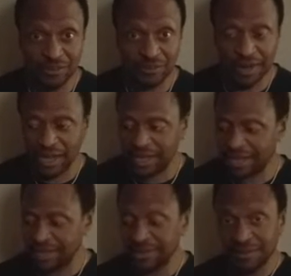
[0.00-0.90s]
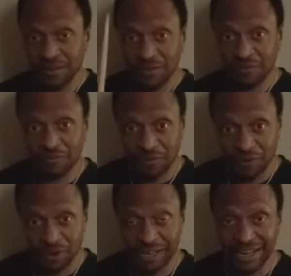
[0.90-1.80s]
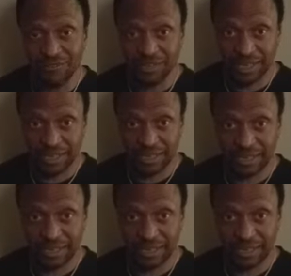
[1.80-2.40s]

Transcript: right hand. Four, left hand.